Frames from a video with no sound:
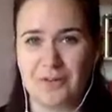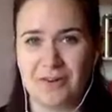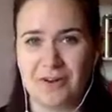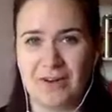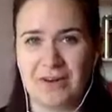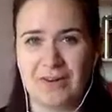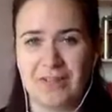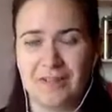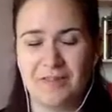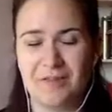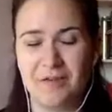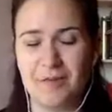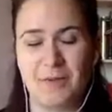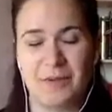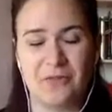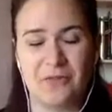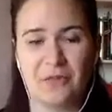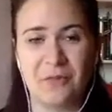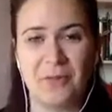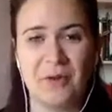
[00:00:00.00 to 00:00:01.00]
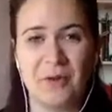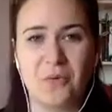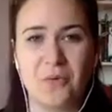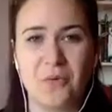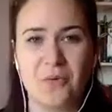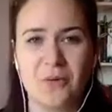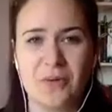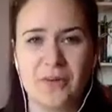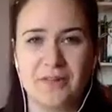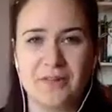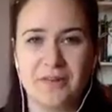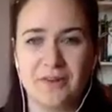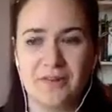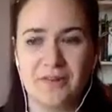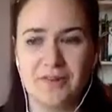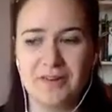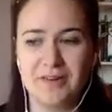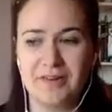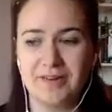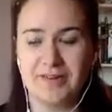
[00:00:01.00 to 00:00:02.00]
really, this could be a topic all on its
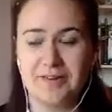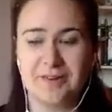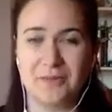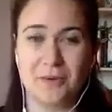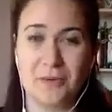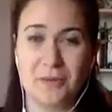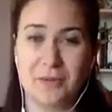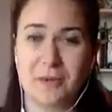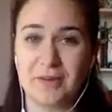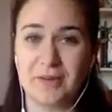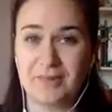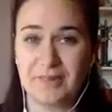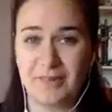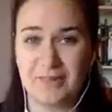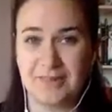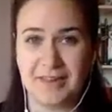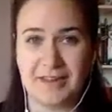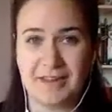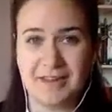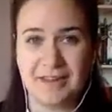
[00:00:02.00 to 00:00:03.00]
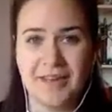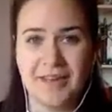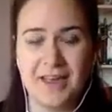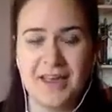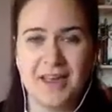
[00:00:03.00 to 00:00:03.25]
own, is talking about sitting.